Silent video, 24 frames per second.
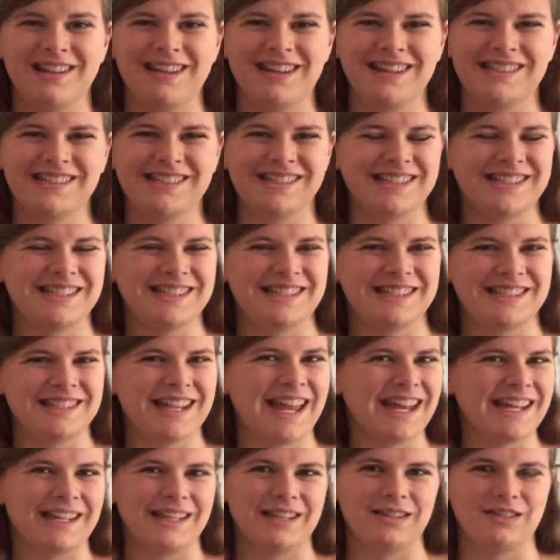It's a
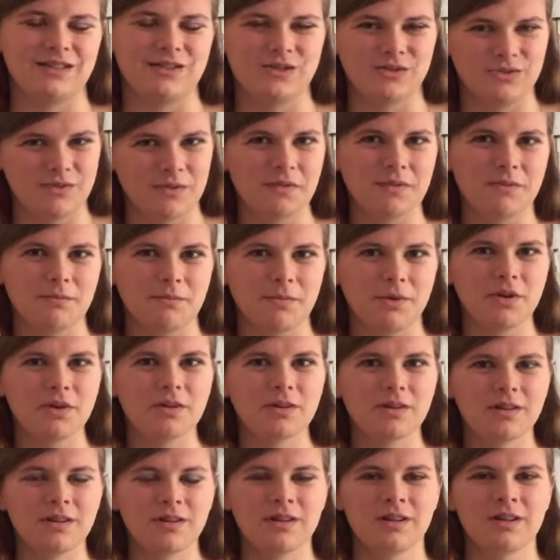setting-driven
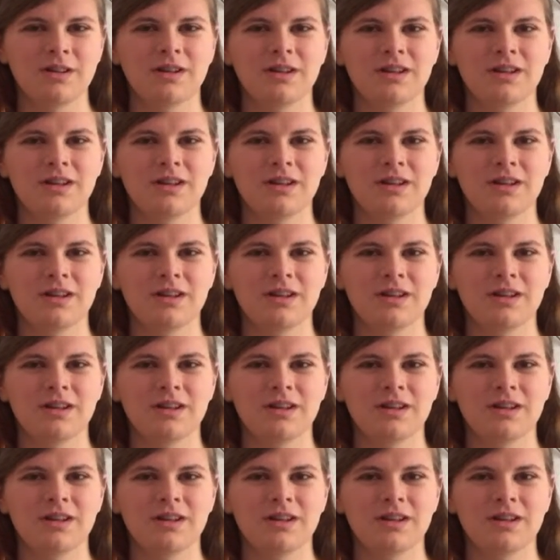book.